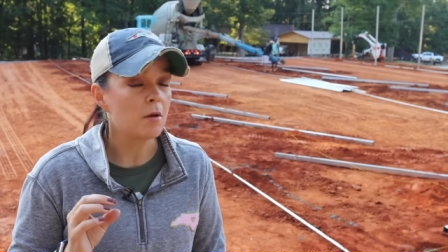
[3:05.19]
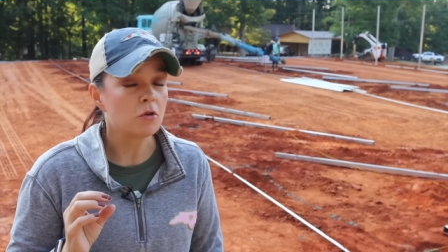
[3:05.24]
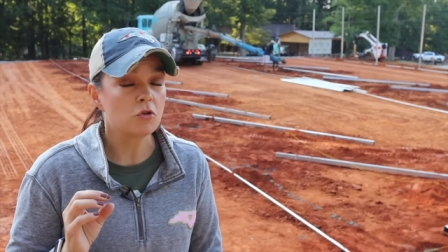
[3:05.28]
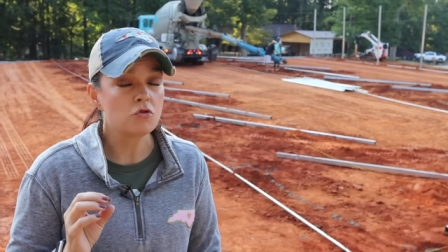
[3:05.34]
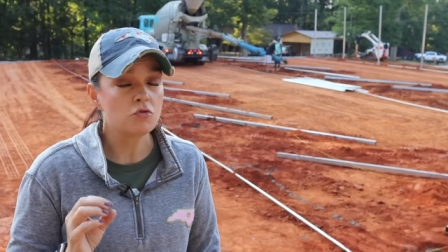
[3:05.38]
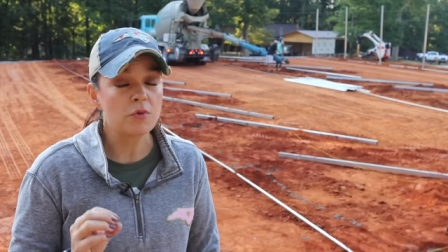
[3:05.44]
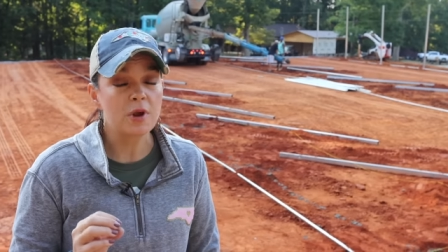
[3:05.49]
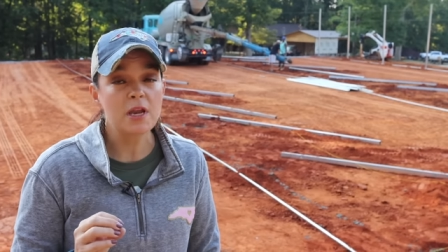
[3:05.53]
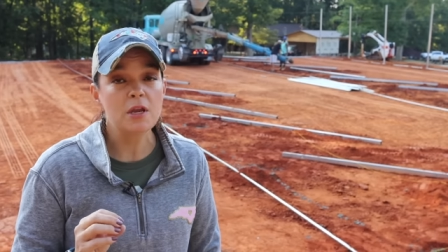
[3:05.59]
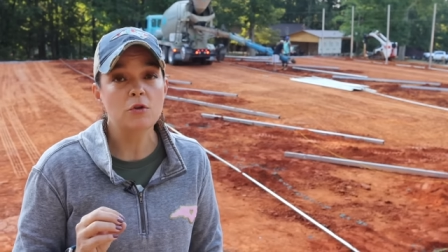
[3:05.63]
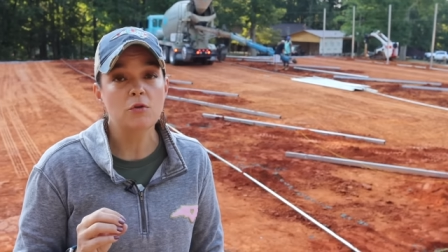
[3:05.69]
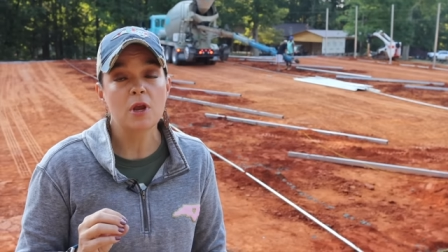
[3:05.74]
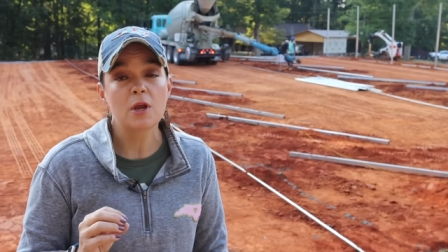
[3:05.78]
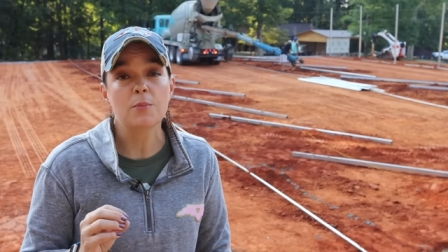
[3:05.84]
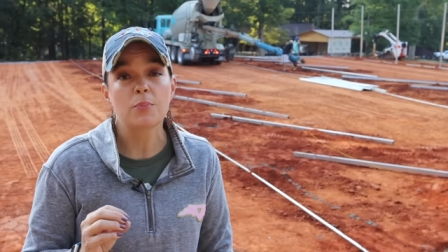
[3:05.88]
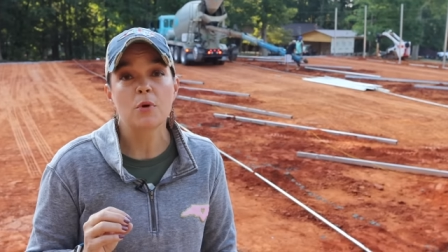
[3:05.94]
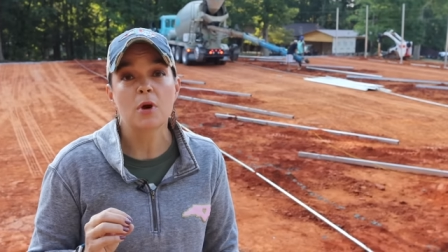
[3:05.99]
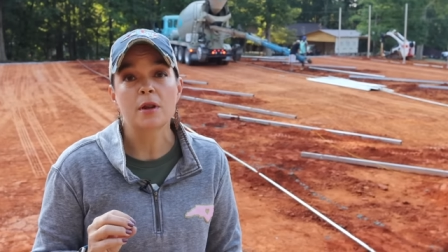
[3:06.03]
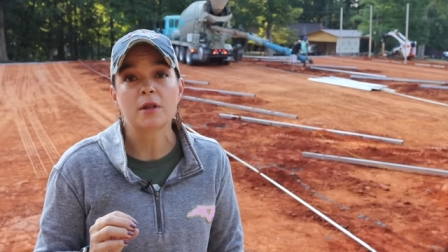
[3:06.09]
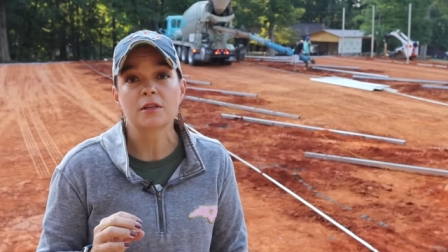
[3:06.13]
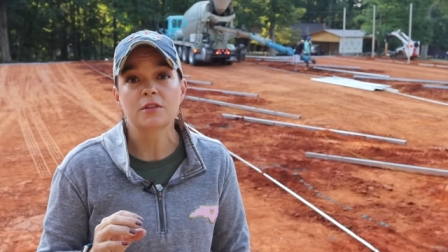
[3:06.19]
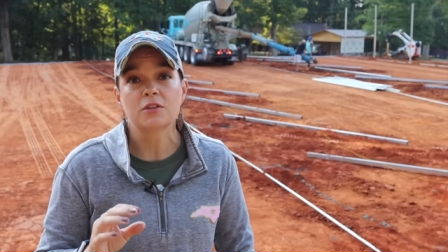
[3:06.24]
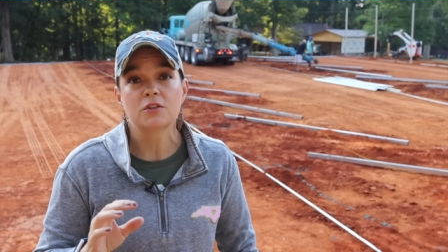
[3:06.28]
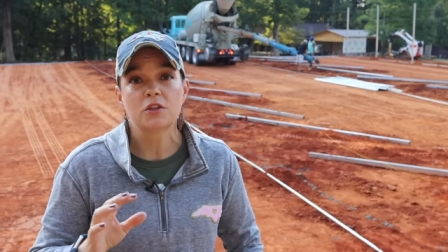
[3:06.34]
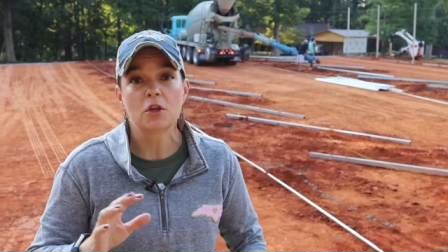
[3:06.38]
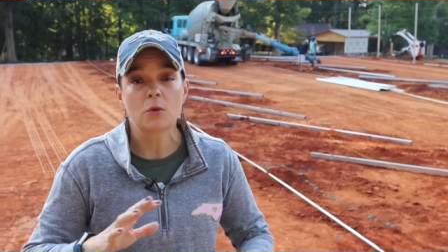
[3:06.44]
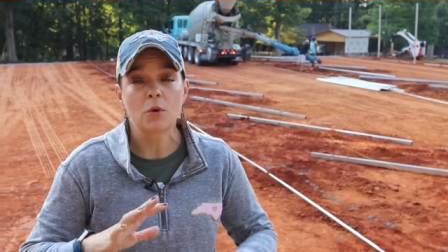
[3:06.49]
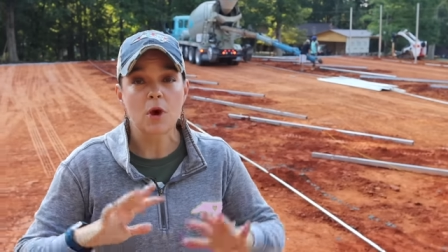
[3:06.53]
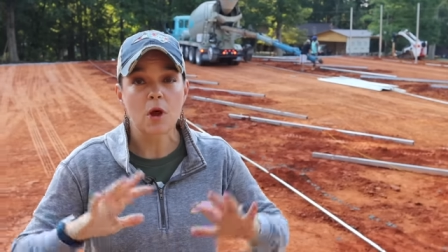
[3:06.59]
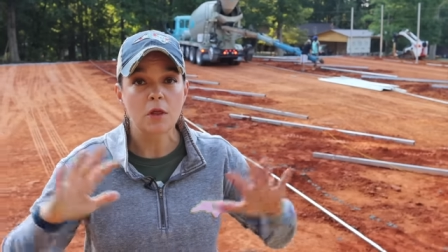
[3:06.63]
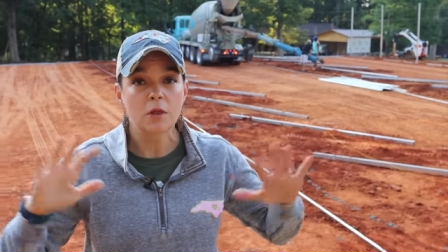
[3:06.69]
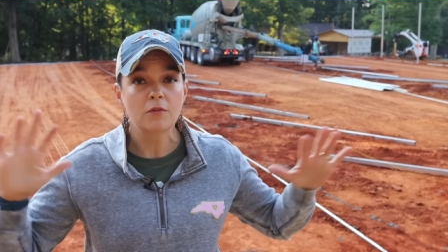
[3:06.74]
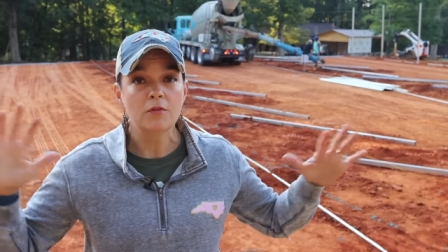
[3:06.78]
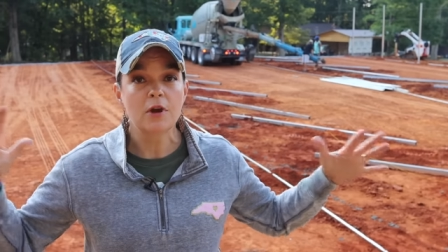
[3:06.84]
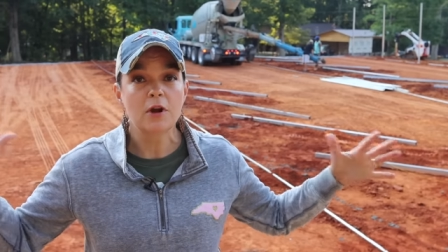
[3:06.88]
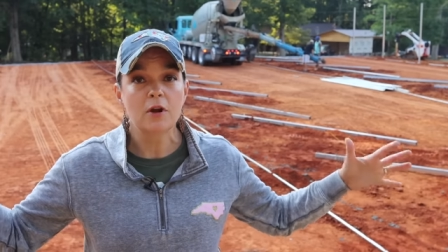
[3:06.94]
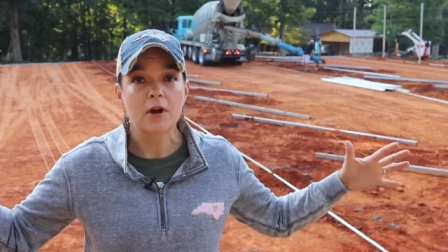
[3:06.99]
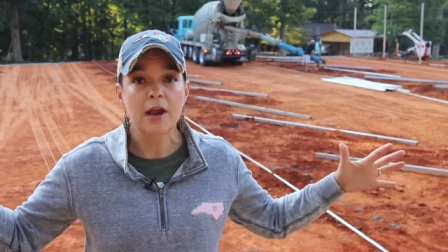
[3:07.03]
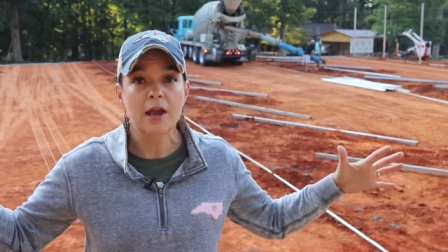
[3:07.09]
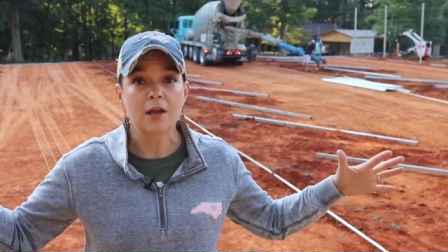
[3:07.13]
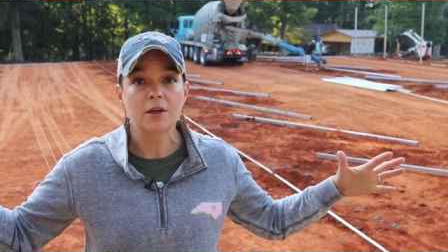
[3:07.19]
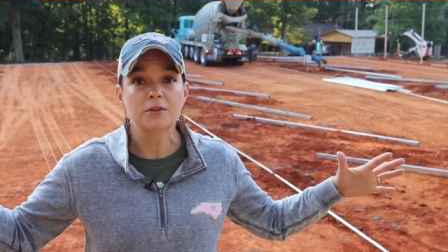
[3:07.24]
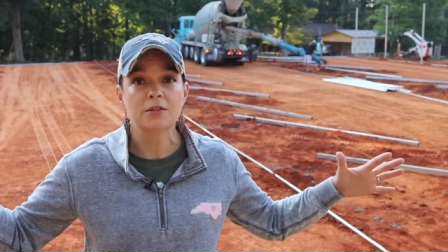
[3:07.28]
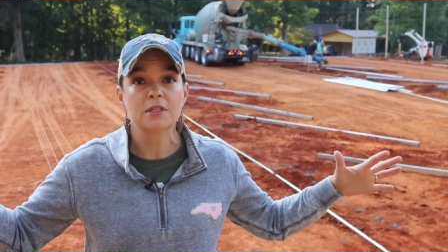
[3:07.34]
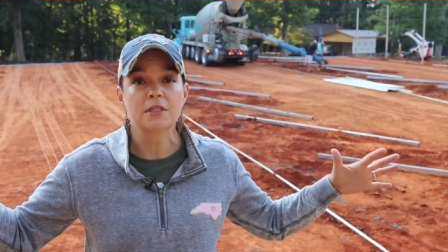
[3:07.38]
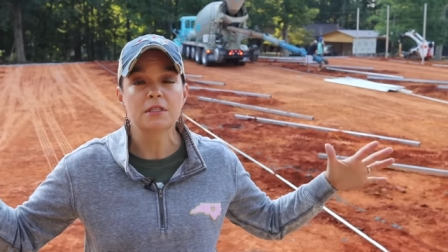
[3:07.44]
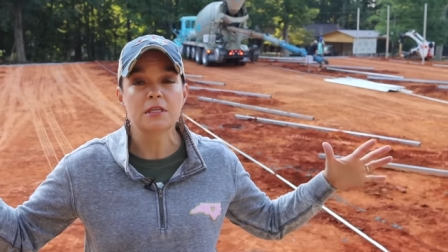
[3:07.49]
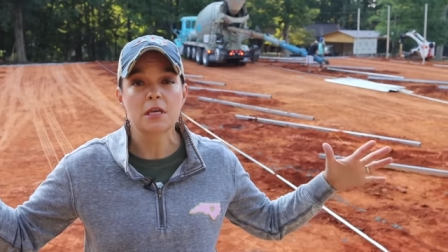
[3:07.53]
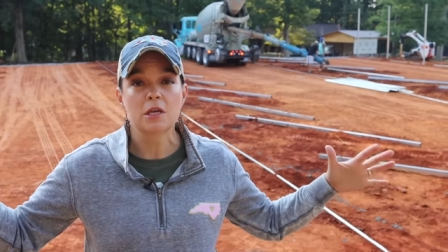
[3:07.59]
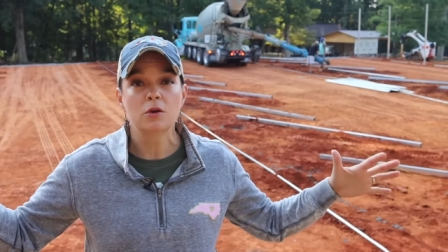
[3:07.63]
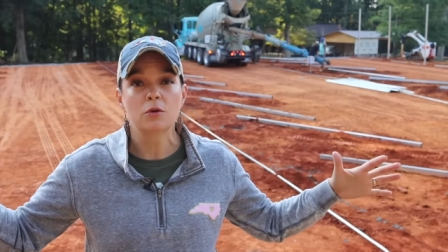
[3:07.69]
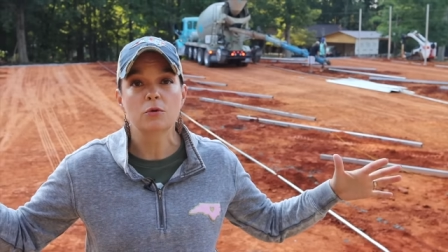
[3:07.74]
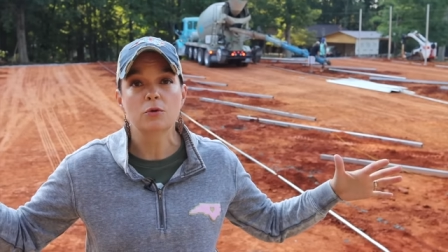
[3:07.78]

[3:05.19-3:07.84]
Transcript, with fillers: Great products. So all of our houses here